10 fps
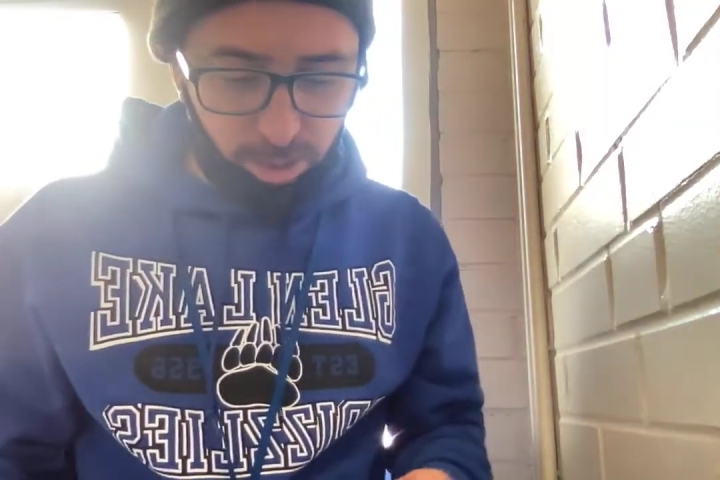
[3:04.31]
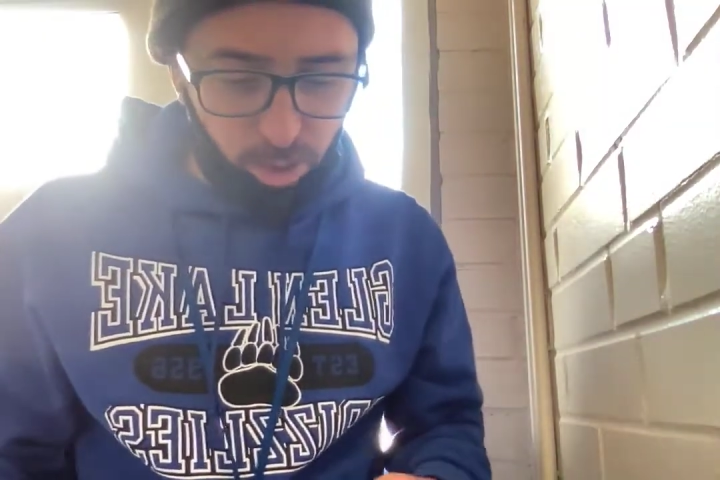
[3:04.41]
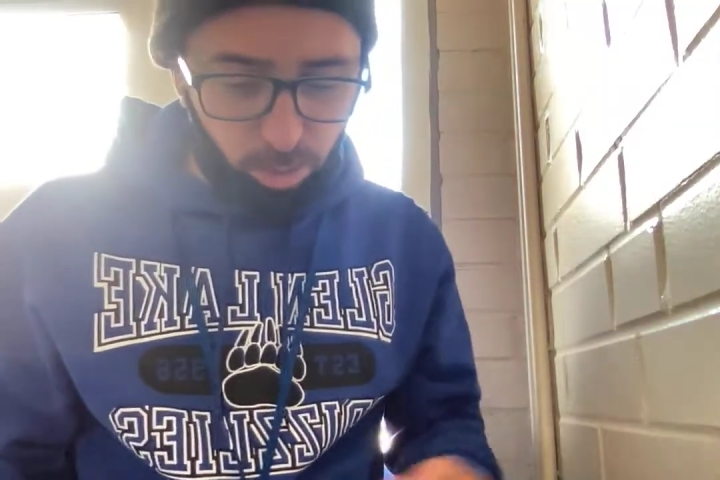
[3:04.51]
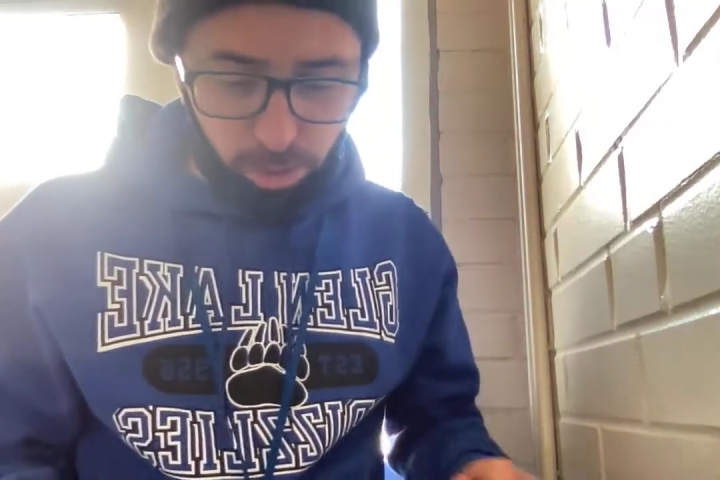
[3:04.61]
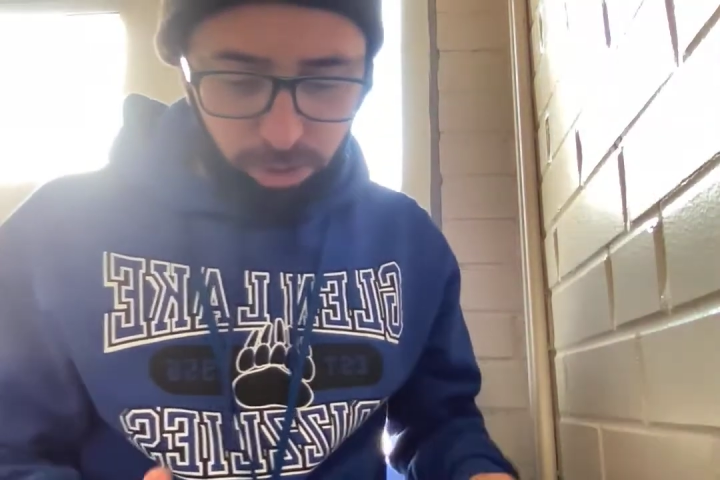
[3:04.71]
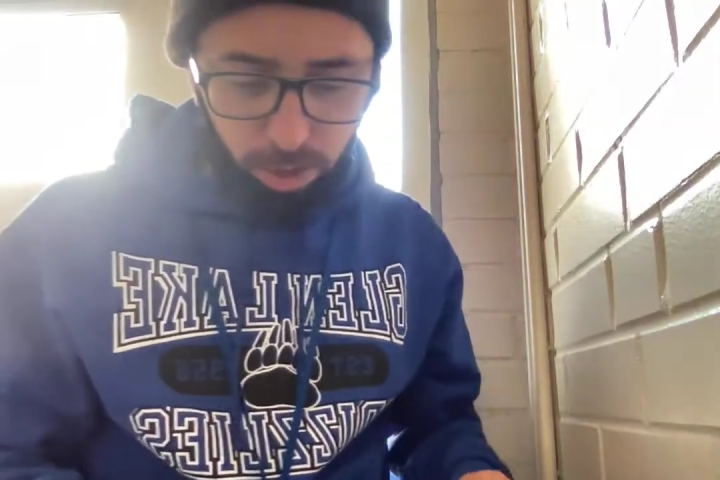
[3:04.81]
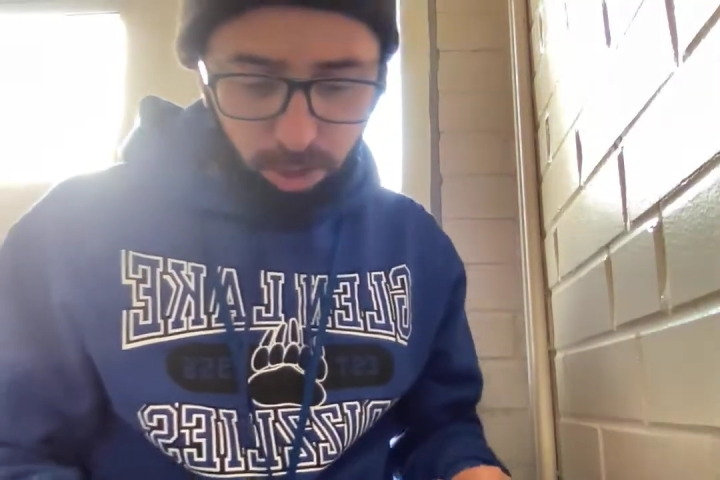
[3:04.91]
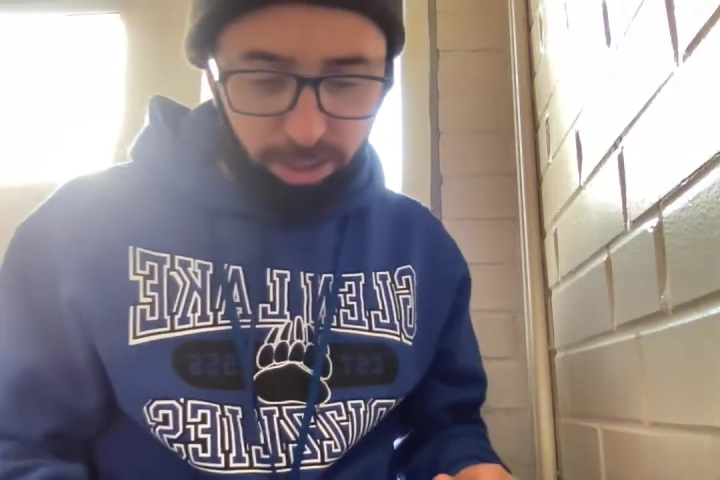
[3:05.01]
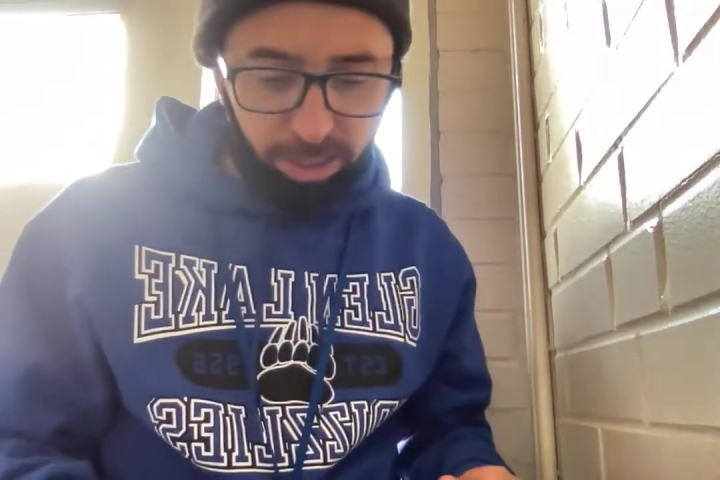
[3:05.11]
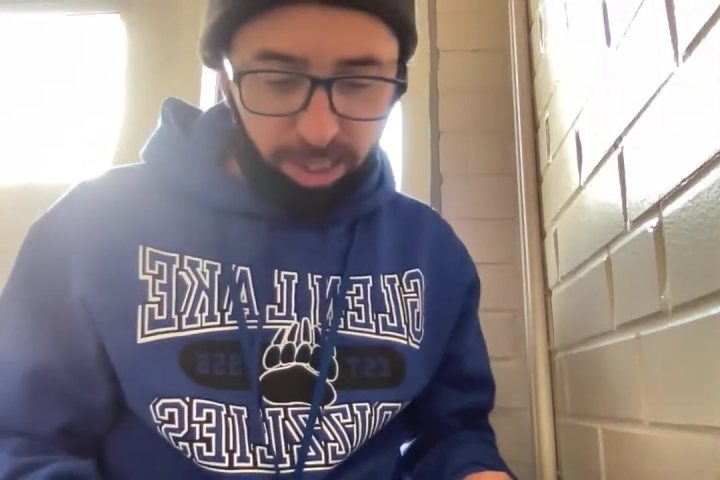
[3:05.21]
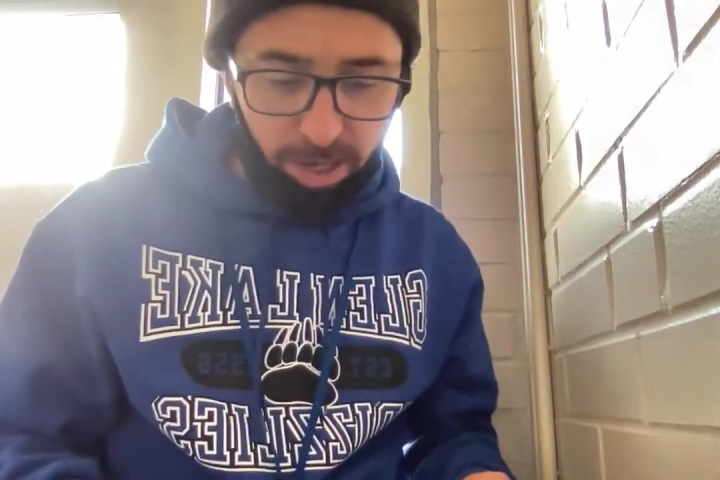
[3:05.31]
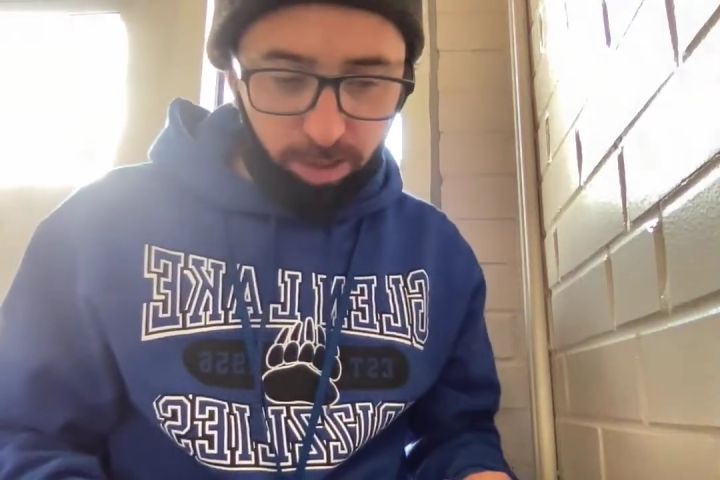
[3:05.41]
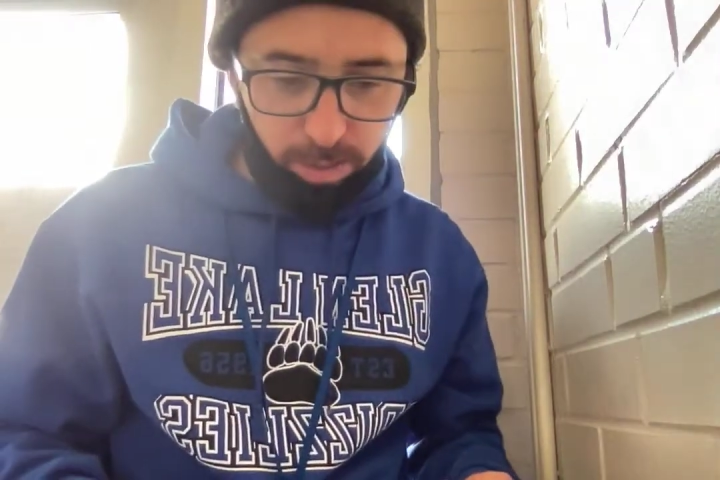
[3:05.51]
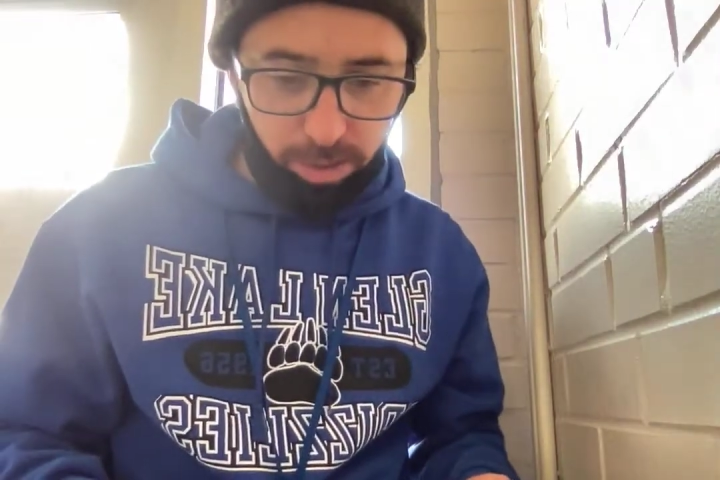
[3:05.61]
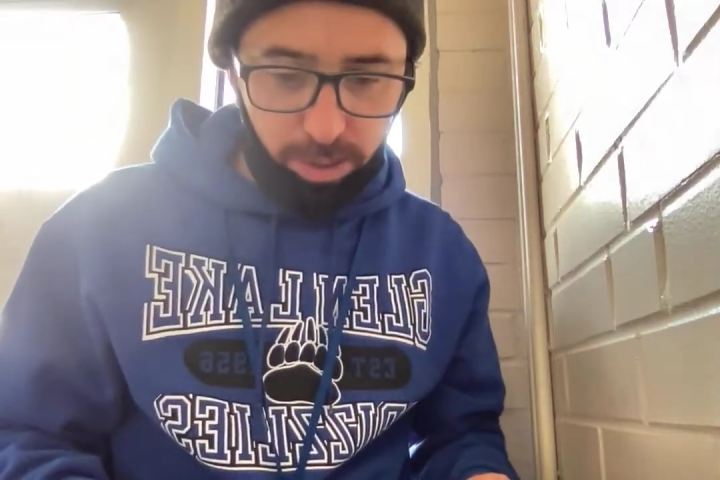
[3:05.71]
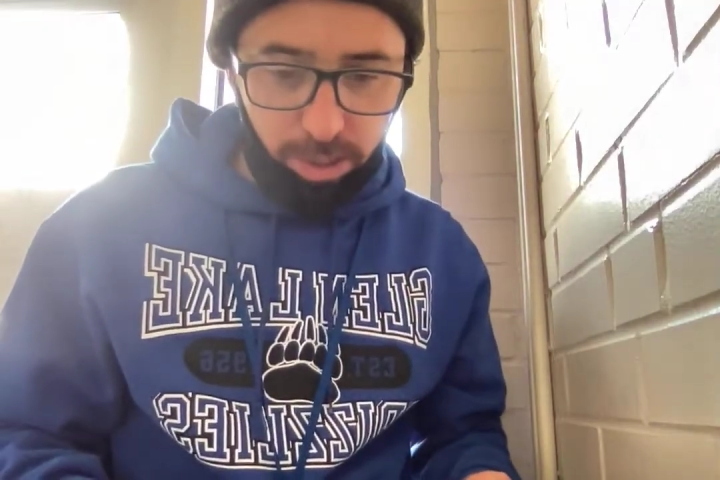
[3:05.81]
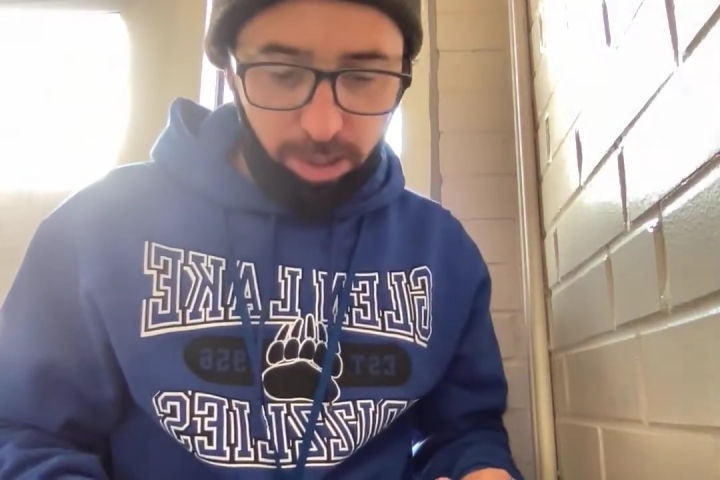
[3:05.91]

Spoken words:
almost all the sounds